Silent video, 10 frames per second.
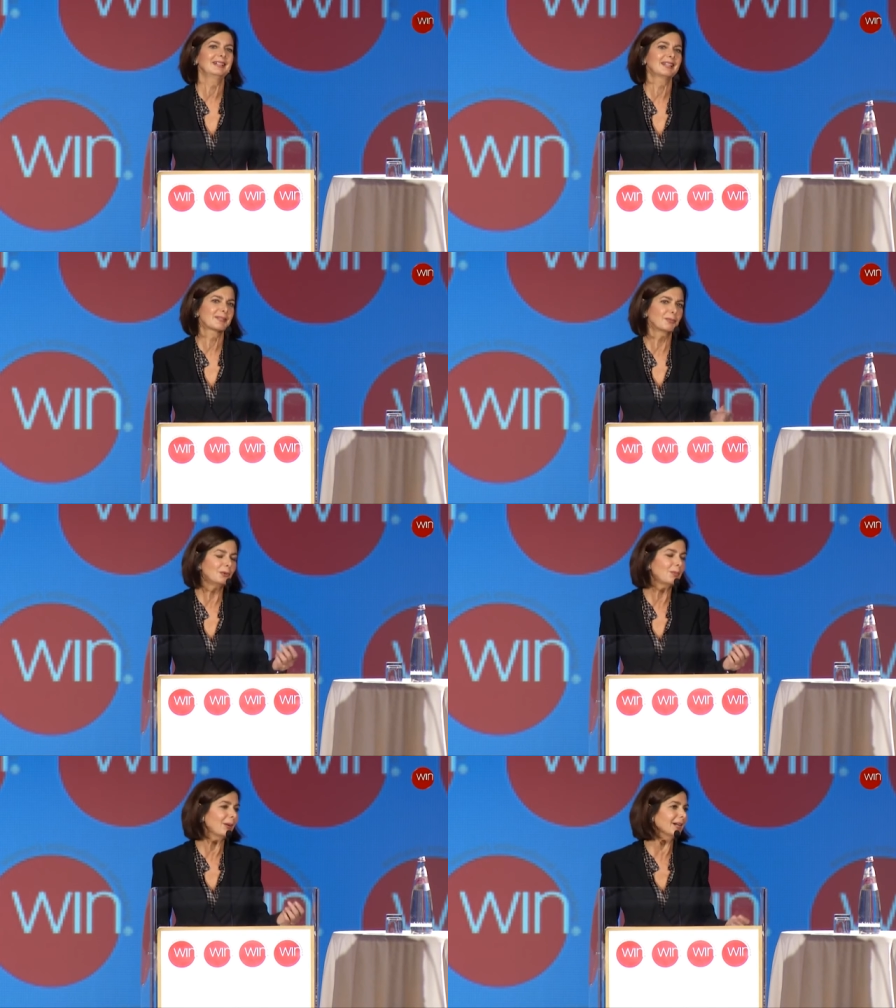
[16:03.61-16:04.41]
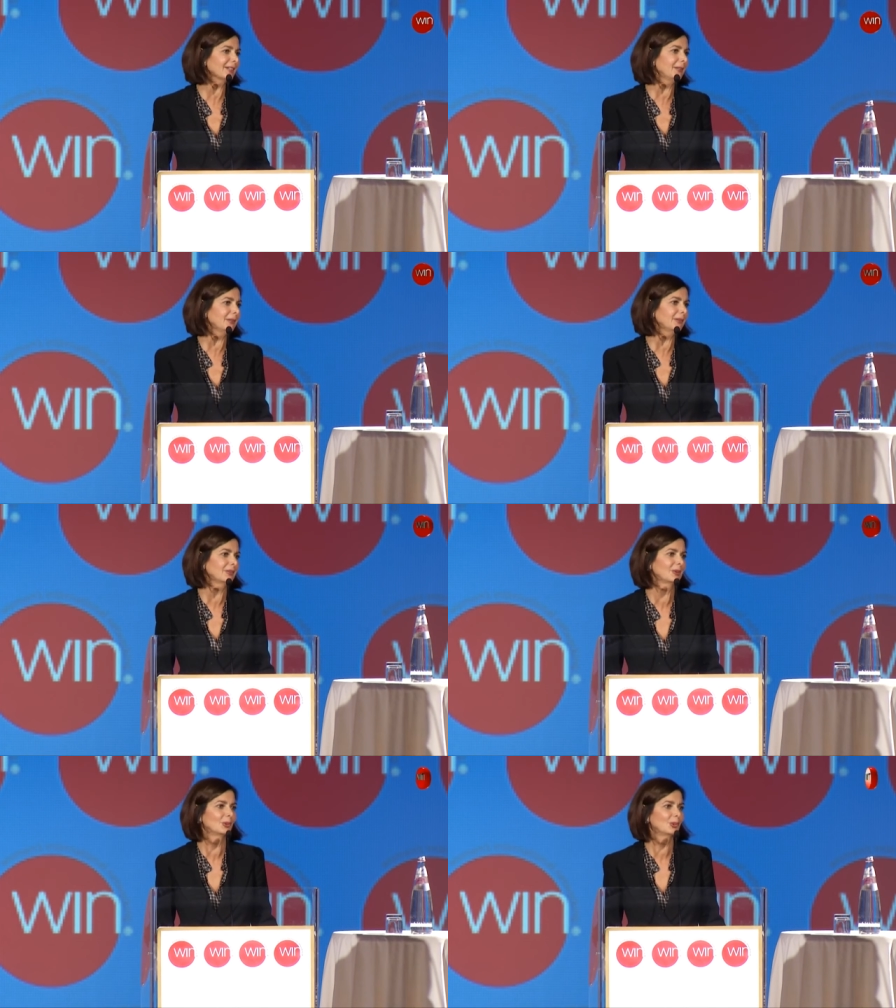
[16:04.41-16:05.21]
A small party
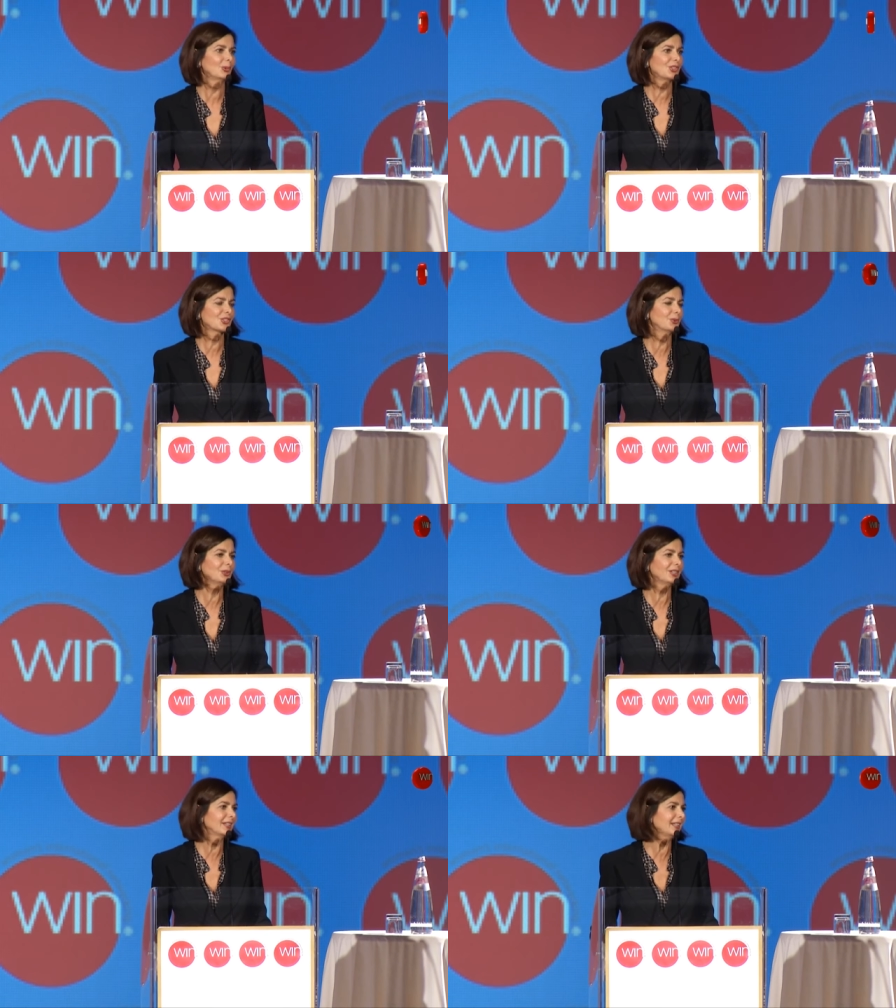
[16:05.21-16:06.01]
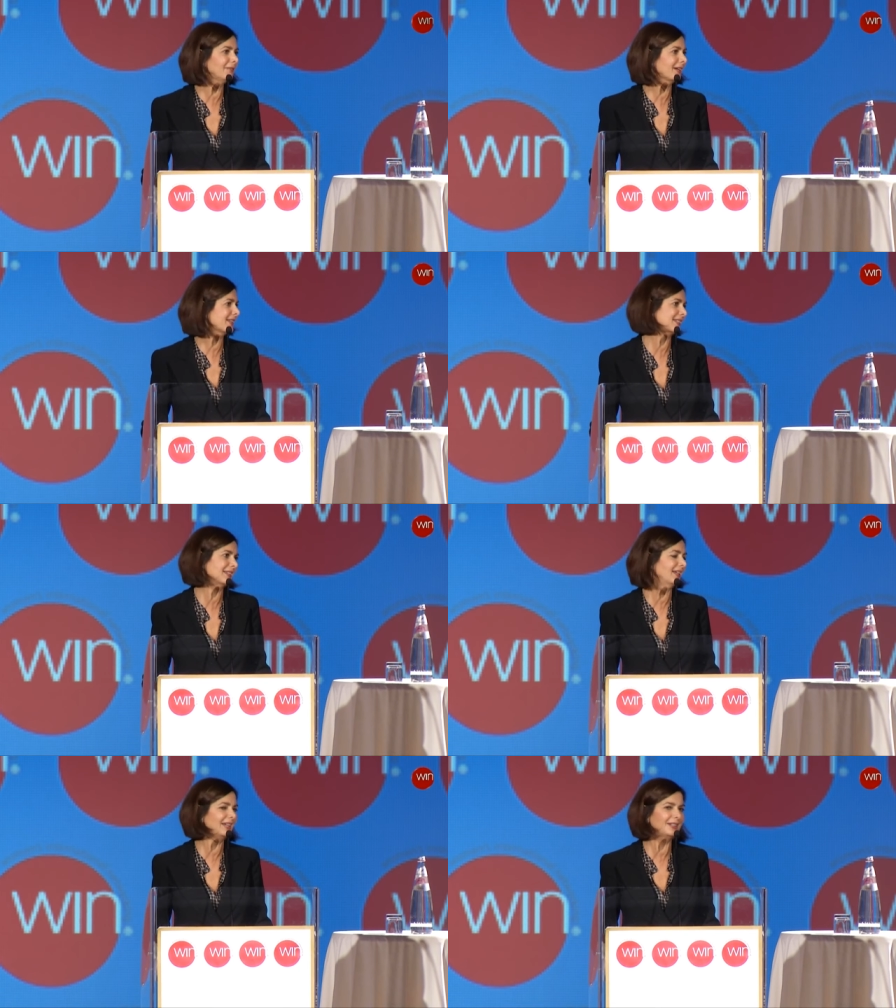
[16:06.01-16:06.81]
which couldn't give us
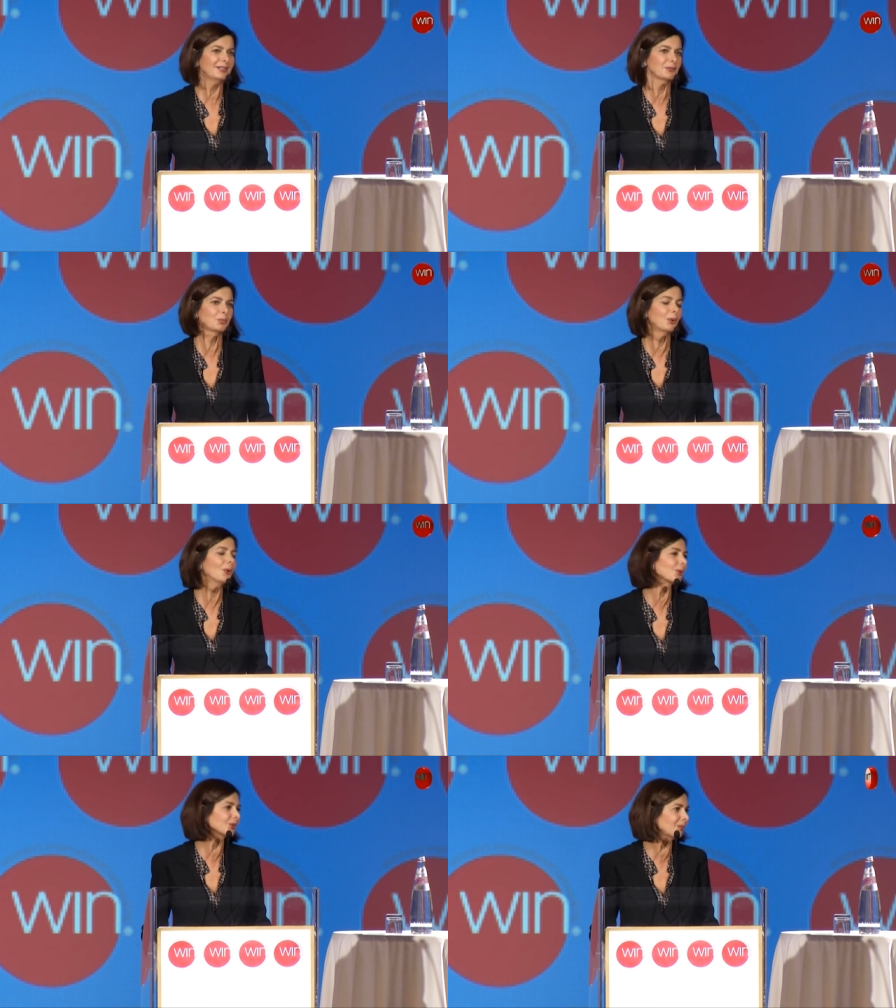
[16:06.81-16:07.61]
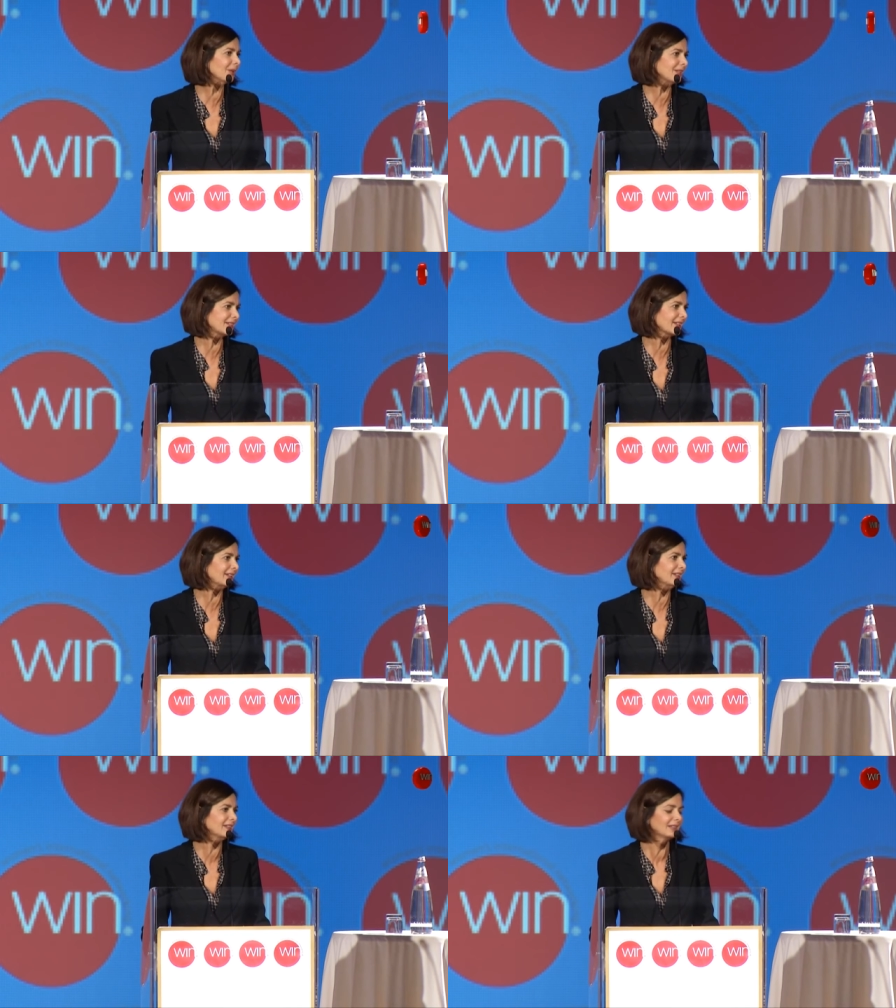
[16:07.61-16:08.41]
any support,
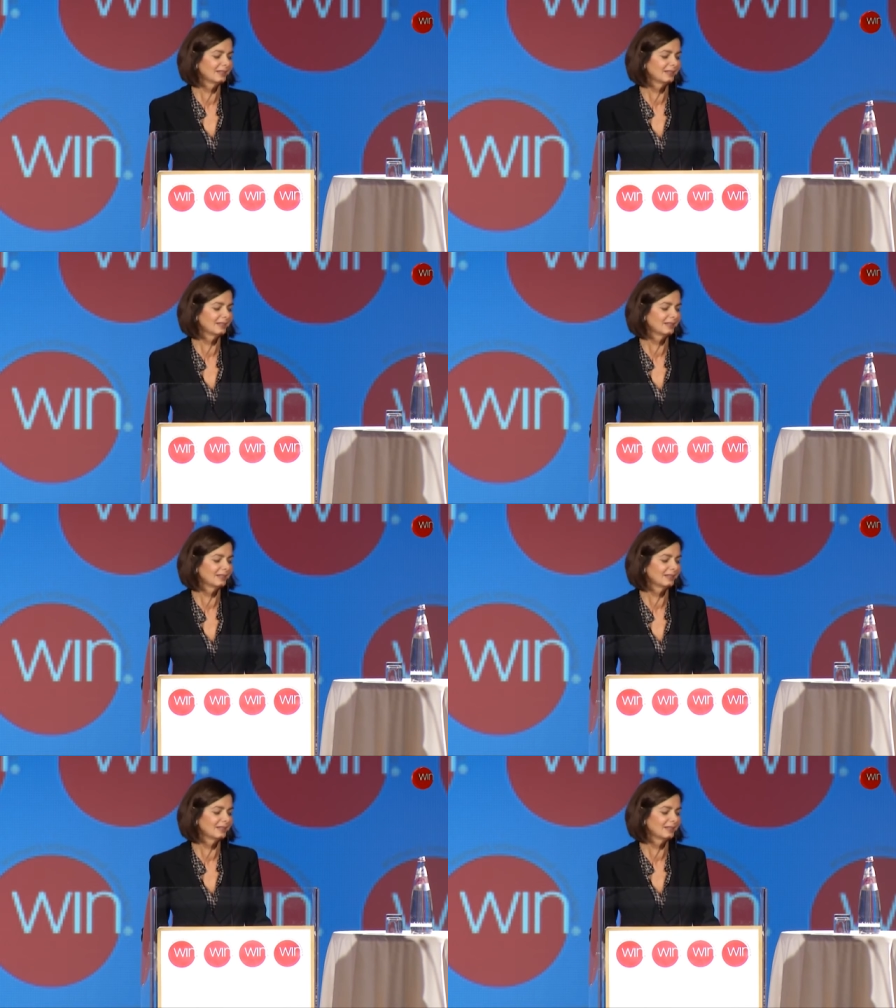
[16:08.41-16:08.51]
basically.